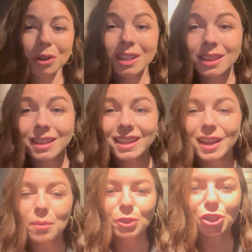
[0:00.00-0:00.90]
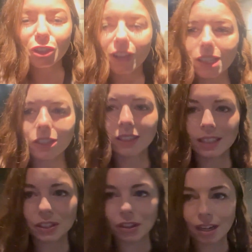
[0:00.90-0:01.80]
pretty lit. I'm gonna show you guys our
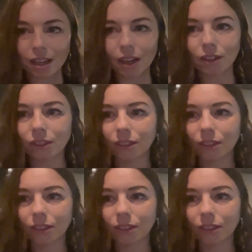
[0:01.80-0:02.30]
seats right now.